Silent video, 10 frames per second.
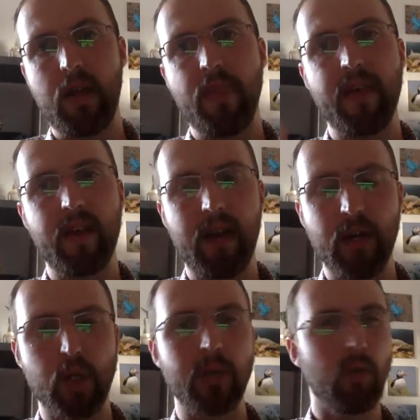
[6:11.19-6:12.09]
then I
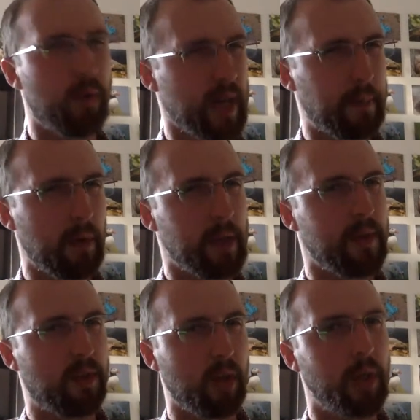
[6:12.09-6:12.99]
should have already put you
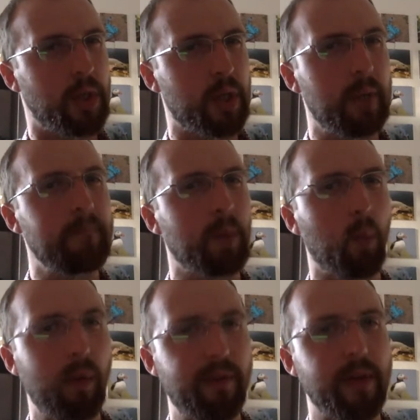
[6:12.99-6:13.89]
in touch
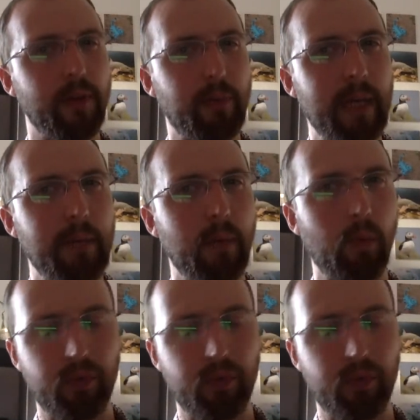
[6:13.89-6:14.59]
with those people.